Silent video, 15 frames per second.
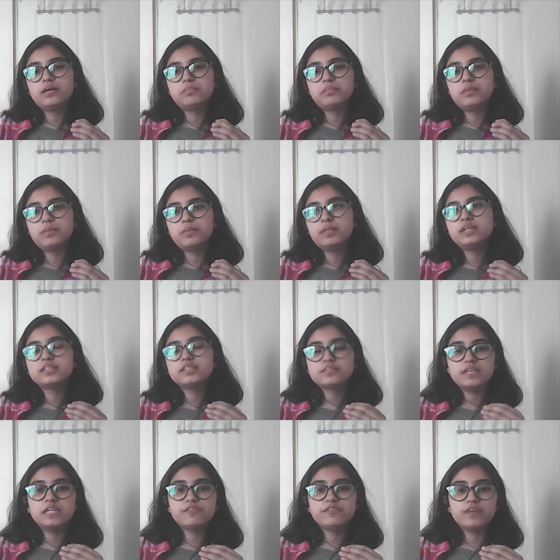uh, but
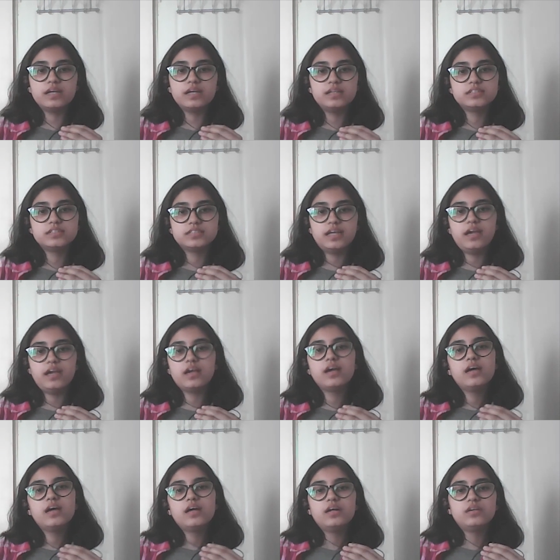it's very fun. It's
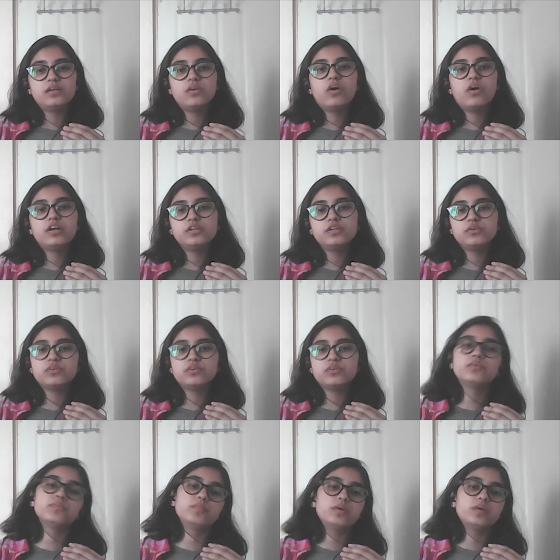like not you
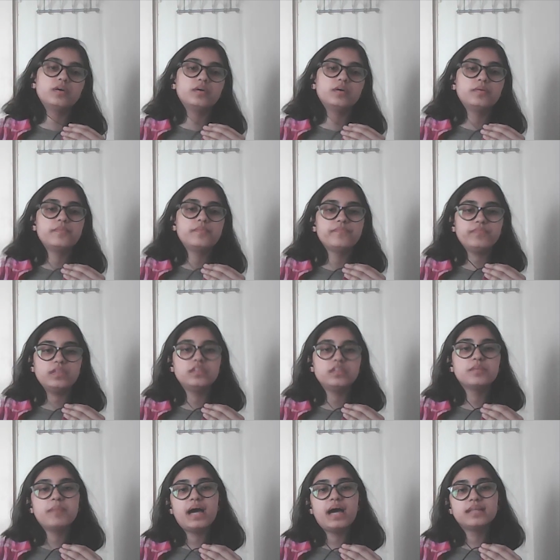know uh,
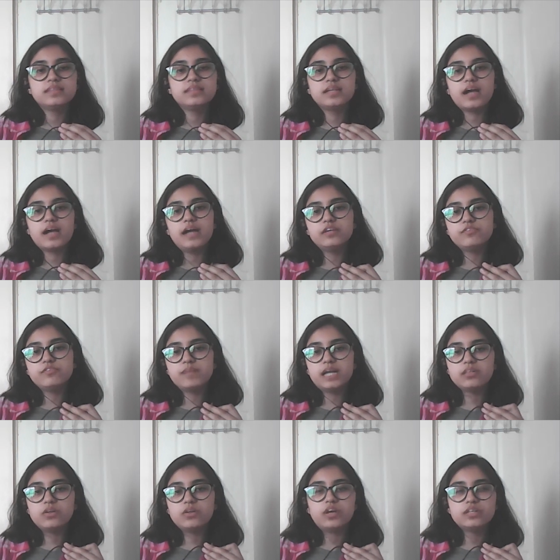the math, the kind of
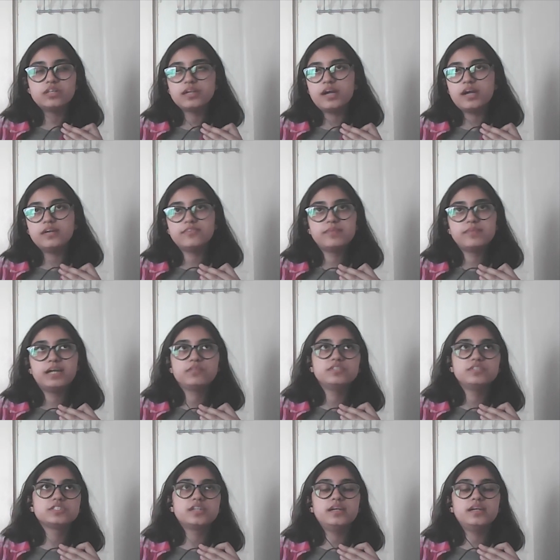math, not the kind of math
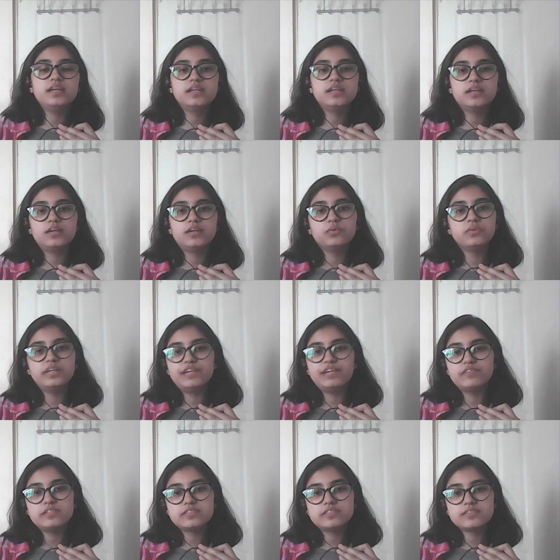we study in our OA
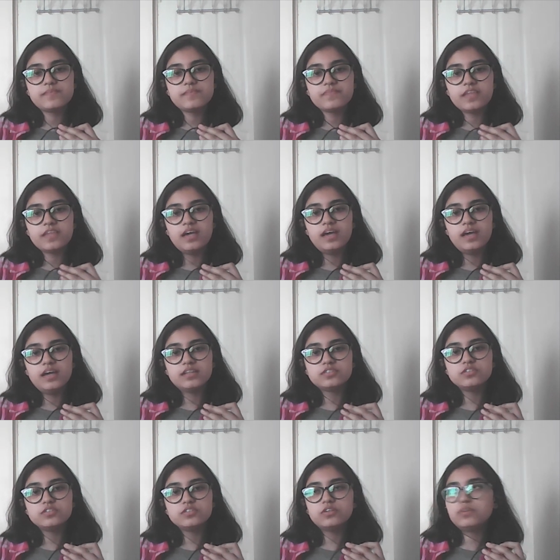levels.
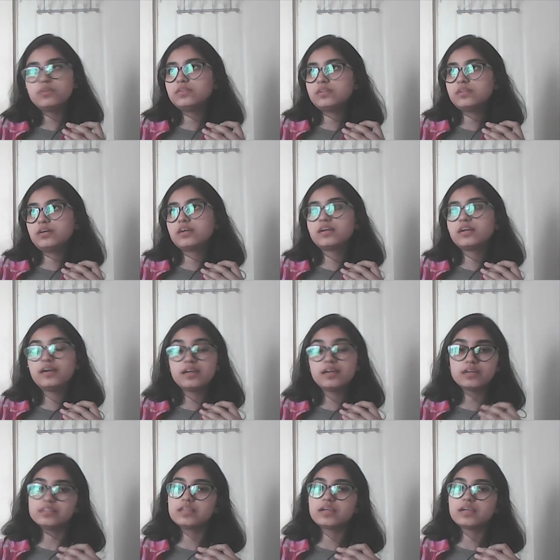It's you know
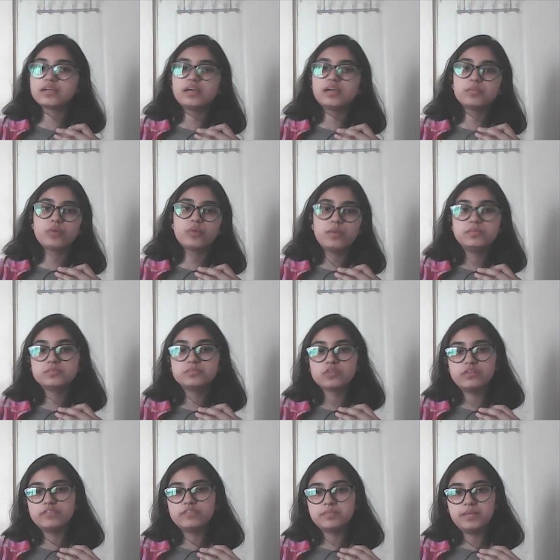critical thinking, problem
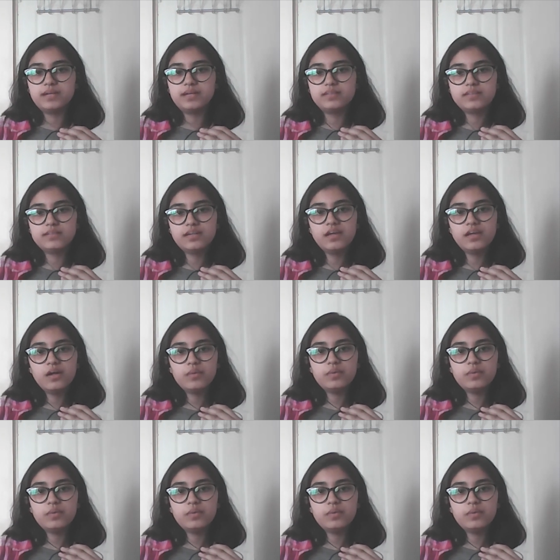solving math,